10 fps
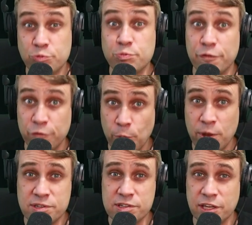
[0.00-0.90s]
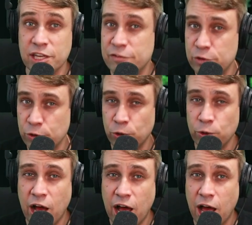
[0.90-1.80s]
performance is going to give you
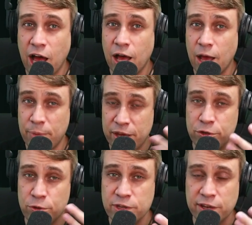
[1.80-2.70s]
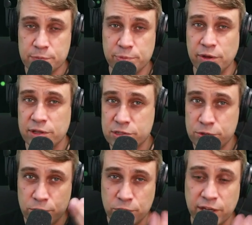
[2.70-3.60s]
all a better user experience
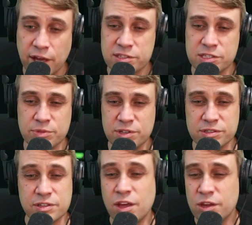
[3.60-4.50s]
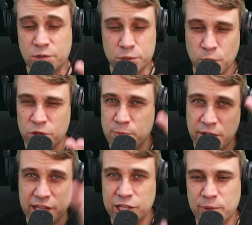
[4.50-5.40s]
to your customers. So it's worth
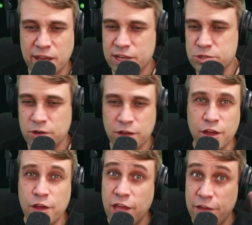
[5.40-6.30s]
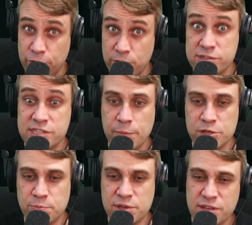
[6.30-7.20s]
spending a little bit extra if you're an
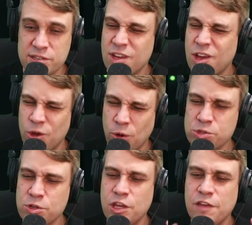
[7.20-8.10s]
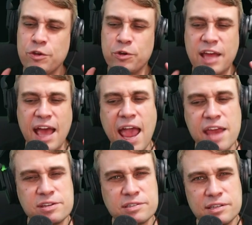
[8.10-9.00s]
established business. Also, if you're an
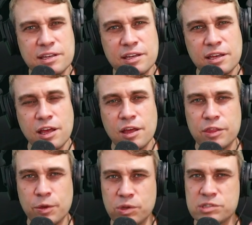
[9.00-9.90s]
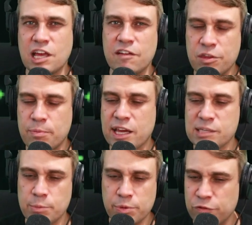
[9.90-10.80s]
agency that wants to have the
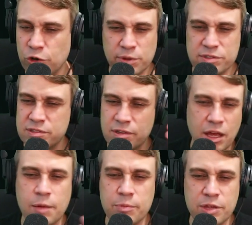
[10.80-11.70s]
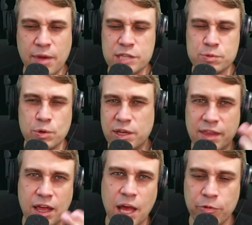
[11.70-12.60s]
maximum performance, you may as well get
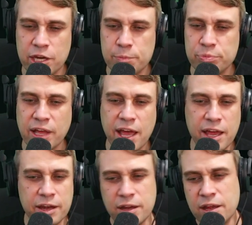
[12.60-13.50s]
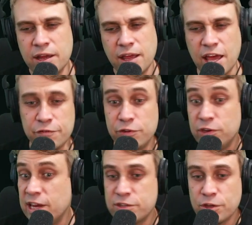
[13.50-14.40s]
that upgraded plan. And if you
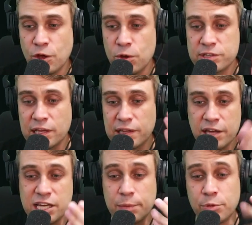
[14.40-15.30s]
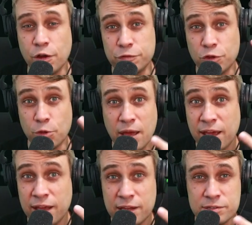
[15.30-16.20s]
need to host a large number of
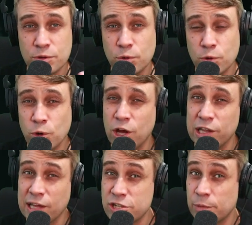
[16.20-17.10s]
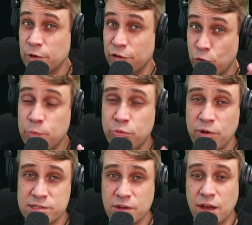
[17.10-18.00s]
domains or a large number of
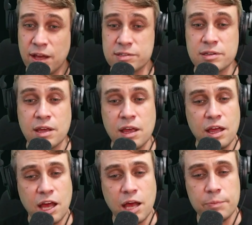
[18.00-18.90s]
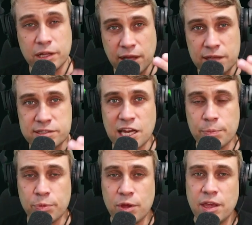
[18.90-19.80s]
WordPress sites, the Cloud
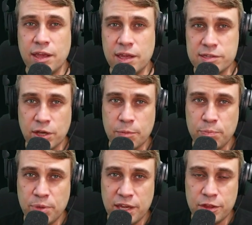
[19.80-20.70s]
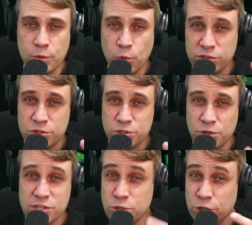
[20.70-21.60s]
Startup is going to be the one to
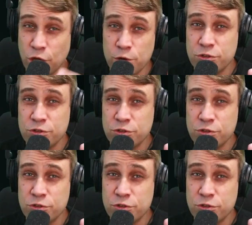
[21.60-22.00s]
choose. I should go